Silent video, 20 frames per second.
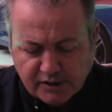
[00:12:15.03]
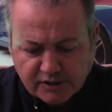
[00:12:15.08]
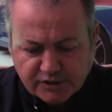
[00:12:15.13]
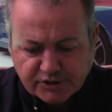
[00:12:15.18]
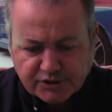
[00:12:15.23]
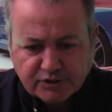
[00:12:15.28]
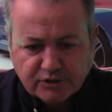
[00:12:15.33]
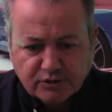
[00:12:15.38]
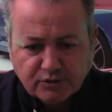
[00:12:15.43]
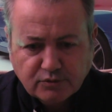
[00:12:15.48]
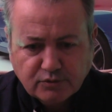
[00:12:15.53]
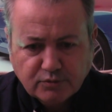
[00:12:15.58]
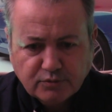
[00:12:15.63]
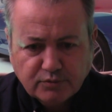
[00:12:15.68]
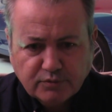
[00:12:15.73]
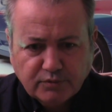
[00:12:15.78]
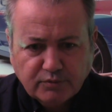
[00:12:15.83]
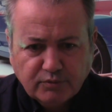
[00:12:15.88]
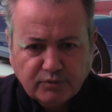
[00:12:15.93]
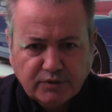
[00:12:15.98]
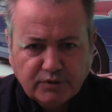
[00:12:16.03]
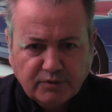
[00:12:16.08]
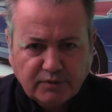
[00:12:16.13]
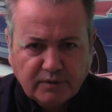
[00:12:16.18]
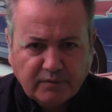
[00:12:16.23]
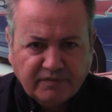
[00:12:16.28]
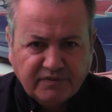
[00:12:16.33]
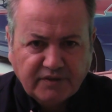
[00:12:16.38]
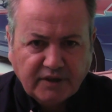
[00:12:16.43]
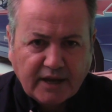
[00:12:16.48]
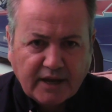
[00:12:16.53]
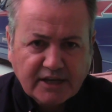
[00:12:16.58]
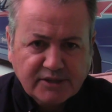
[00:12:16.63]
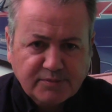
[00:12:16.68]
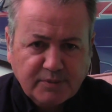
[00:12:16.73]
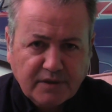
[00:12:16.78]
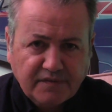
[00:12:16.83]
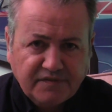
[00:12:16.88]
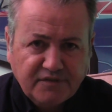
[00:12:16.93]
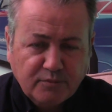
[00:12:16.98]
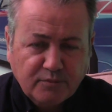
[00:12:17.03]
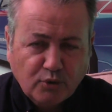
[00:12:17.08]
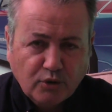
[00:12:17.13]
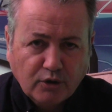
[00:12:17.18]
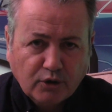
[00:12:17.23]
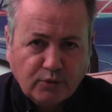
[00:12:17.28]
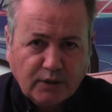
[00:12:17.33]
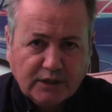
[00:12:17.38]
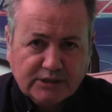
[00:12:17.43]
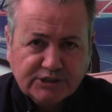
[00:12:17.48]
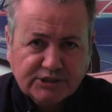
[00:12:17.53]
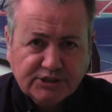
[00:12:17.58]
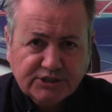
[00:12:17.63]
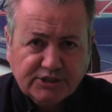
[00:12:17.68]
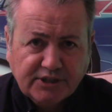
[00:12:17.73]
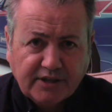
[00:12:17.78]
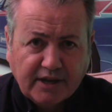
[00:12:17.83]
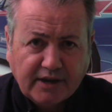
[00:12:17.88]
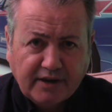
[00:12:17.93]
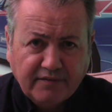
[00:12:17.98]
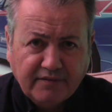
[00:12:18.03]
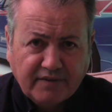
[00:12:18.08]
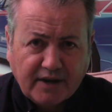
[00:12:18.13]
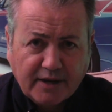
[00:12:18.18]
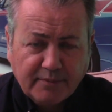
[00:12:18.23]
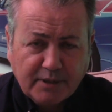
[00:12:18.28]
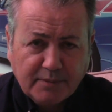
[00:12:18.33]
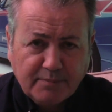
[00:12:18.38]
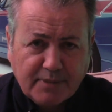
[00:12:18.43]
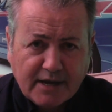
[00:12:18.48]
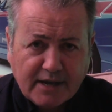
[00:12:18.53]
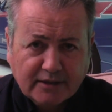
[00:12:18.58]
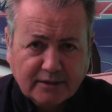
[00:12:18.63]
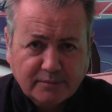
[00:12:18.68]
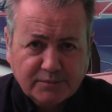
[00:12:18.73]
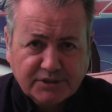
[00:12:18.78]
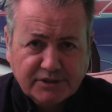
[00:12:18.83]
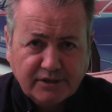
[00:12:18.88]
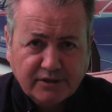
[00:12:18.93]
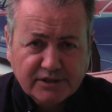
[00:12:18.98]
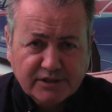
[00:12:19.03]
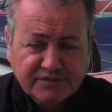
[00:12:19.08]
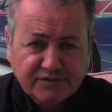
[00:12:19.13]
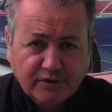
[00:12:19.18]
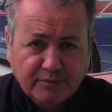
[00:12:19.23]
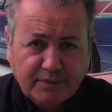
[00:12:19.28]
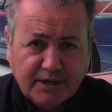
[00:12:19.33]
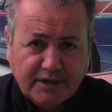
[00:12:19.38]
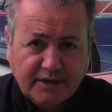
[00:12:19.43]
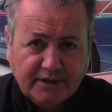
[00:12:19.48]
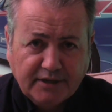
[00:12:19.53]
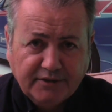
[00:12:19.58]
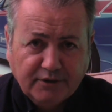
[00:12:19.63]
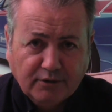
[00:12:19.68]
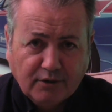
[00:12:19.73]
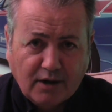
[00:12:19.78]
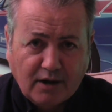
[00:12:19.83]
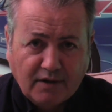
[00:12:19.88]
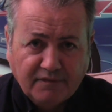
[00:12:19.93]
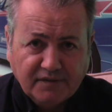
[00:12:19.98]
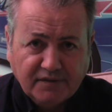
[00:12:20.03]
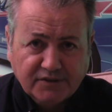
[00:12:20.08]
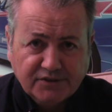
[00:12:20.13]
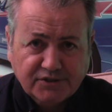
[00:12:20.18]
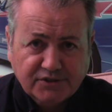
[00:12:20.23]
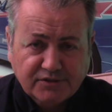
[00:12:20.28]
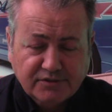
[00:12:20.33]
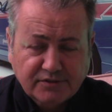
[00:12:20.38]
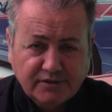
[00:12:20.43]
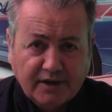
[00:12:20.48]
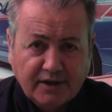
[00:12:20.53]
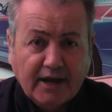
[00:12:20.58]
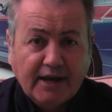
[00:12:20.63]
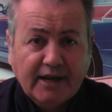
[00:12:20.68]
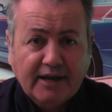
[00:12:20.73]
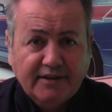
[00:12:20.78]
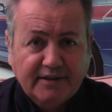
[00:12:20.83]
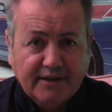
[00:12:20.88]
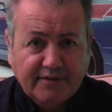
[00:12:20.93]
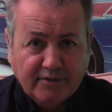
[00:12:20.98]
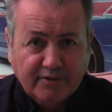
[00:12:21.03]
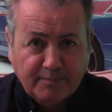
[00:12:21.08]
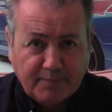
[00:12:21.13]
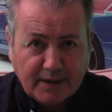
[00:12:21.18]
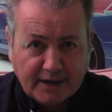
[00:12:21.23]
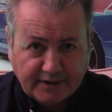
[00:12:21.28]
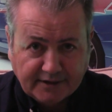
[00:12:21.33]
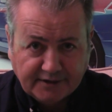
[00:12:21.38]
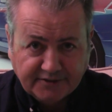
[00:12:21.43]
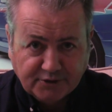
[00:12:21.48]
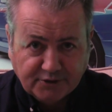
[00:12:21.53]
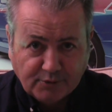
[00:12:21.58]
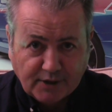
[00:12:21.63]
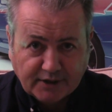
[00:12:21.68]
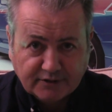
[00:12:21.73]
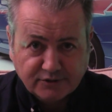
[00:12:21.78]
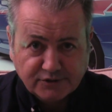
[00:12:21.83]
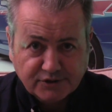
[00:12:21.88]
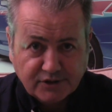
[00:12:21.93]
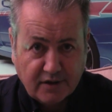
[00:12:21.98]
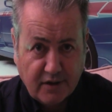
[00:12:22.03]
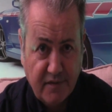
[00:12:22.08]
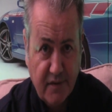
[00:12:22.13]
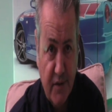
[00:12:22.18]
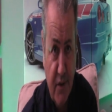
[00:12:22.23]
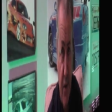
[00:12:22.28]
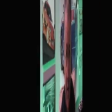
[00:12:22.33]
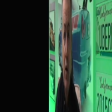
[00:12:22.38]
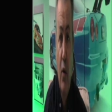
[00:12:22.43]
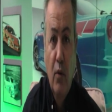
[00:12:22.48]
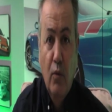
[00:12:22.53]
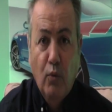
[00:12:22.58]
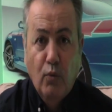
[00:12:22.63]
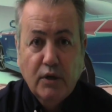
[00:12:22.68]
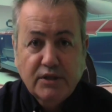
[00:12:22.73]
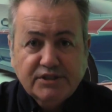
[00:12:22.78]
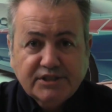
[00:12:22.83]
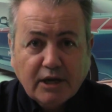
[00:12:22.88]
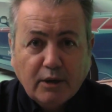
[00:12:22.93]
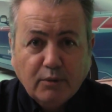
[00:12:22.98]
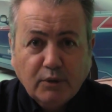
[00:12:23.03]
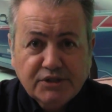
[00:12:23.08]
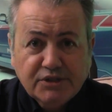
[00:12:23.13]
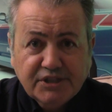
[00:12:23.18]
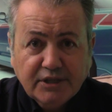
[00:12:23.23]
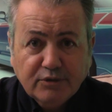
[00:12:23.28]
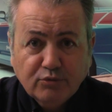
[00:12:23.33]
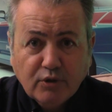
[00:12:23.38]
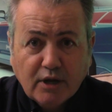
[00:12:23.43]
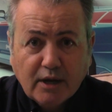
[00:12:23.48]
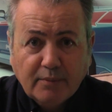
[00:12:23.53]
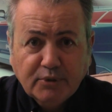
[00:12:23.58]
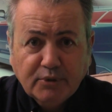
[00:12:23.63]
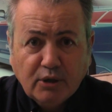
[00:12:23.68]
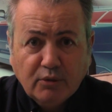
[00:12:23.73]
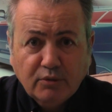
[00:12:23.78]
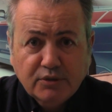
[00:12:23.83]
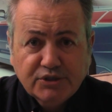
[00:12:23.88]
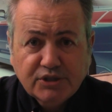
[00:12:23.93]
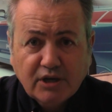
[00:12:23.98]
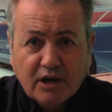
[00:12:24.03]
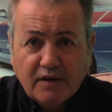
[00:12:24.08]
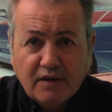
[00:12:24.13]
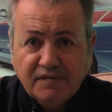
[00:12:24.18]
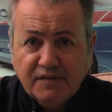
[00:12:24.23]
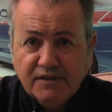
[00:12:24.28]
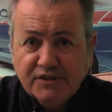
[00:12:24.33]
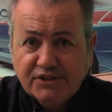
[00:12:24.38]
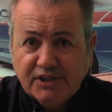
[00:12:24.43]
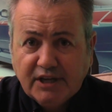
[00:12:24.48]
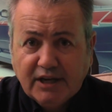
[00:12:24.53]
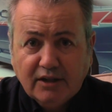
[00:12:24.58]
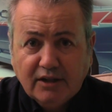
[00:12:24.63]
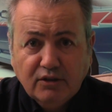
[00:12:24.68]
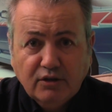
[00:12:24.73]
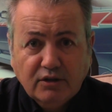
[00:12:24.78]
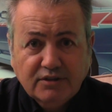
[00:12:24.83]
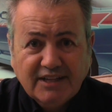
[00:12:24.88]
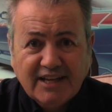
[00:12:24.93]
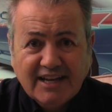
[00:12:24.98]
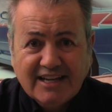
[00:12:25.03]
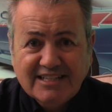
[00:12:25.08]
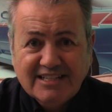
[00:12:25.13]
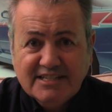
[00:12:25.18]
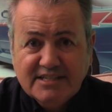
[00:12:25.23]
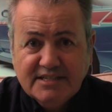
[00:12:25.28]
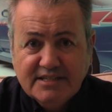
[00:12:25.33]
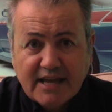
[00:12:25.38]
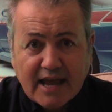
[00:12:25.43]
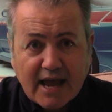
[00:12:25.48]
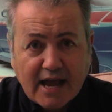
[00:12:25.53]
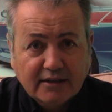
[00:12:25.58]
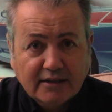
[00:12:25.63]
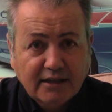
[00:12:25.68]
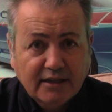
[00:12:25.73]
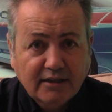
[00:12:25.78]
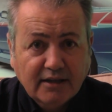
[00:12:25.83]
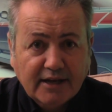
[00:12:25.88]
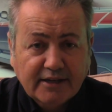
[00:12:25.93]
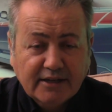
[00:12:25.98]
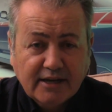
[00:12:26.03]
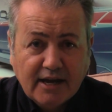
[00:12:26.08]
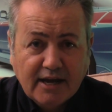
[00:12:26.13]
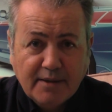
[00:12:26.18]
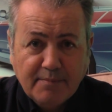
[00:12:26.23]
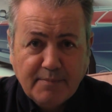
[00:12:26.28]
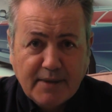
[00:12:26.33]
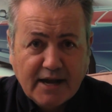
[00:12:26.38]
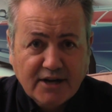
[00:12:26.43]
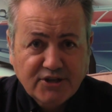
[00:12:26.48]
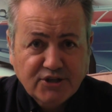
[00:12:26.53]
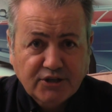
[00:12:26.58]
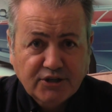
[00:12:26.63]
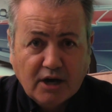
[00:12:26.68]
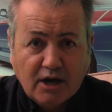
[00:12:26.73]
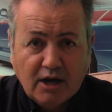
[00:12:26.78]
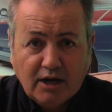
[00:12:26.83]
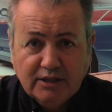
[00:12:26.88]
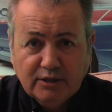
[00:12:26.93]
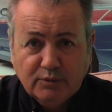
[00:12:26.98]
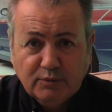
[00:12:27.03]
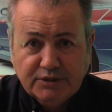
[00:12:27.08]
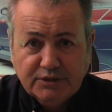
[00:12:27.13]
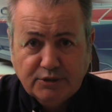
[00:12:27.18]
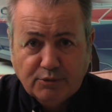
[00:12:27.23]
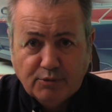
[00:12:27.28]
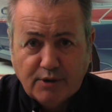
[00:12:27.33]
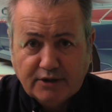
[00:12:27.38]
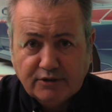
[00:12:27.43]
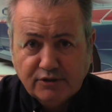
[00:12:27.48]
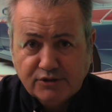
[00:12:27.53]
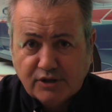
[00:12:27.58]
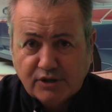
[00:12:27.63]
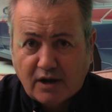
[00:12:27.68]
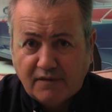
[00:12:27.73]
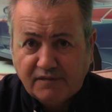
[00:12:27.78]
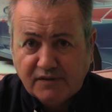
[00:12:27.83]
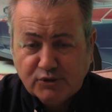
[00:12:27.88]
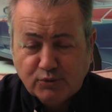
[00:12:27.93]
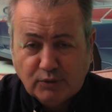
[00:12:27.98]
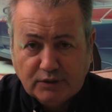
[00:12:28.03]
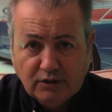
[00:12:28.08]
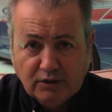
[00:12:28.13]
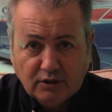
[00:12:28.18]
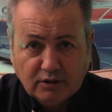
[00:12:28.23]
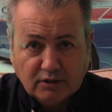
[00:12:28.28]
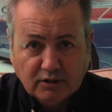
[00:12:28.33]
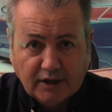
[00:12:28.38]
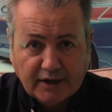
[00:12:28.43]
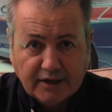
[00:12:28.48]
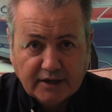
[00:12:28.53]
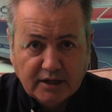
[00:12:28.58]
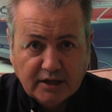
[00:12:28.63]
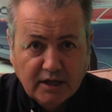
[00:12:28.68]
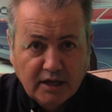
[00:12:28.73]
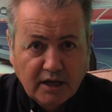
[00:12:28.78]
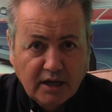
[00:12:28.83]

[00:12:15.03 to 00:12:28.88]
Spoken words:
So they asked me a few more questions and then they invite me back upstairs for a meeting in their office. And I had never been in a director's office. Once I was in Rob Cohen's office, it looked exactly like I imagined a Hollywood director's office would look like.